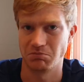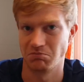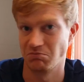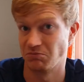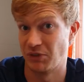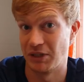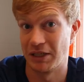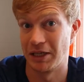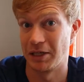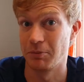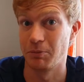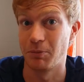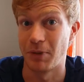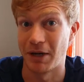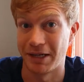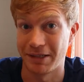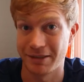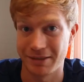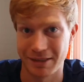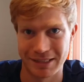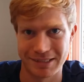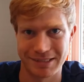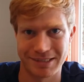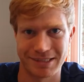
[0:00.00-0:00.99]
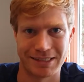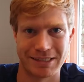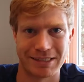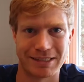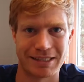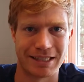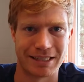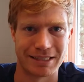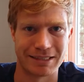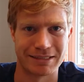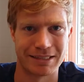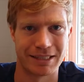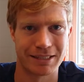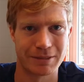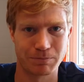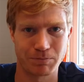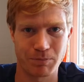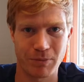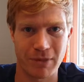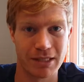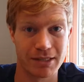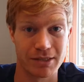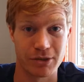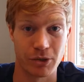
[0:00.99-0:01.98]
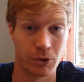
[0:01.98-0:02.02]
feeling bad, let's say it like that.
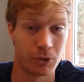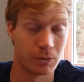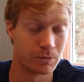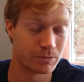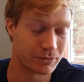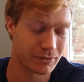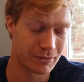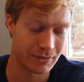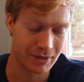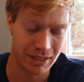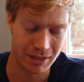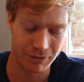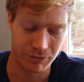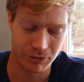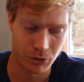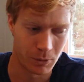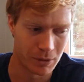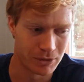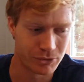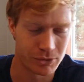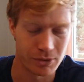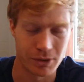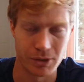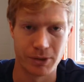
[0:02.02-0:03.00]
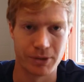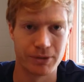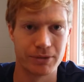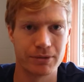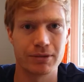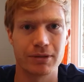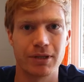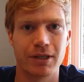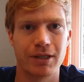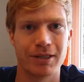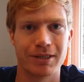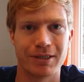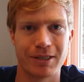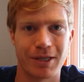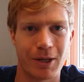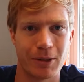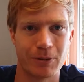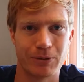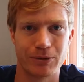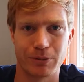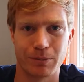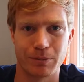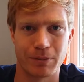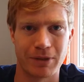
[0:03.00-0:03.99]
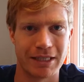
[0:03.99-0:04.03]
So if you want to learn how
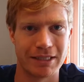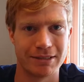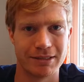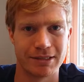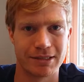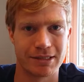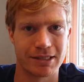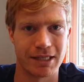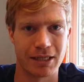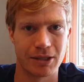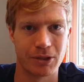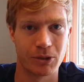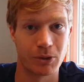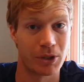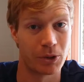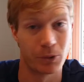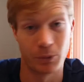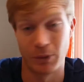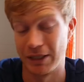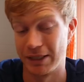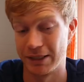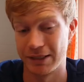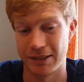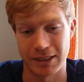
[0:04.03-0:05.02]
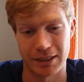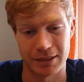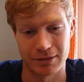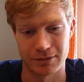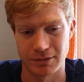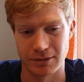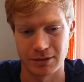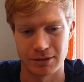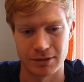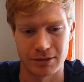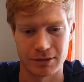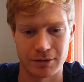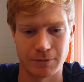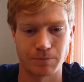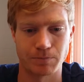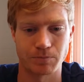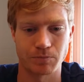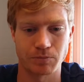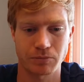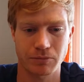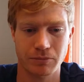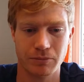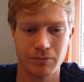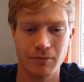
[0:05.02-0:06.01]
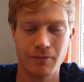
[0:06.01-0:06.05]
to play the cello, I really can
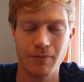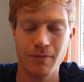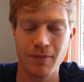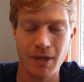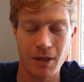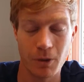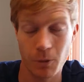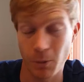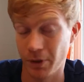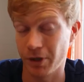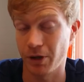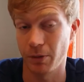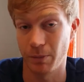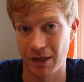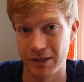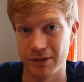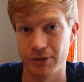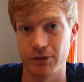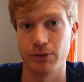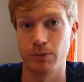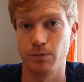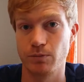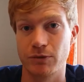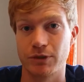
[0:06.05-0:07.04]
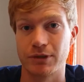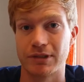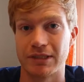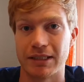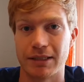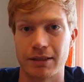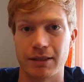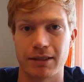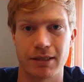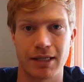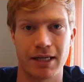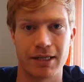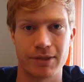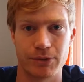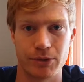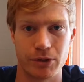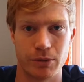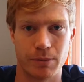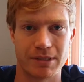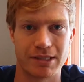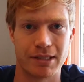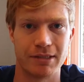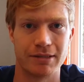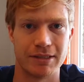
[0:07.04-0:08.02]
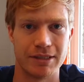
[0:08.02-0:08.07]
recommend you to take Artem
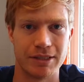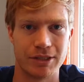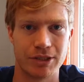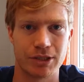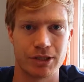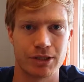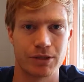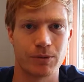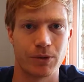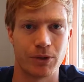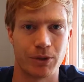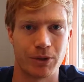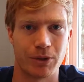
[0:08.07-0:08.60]
as a teacher.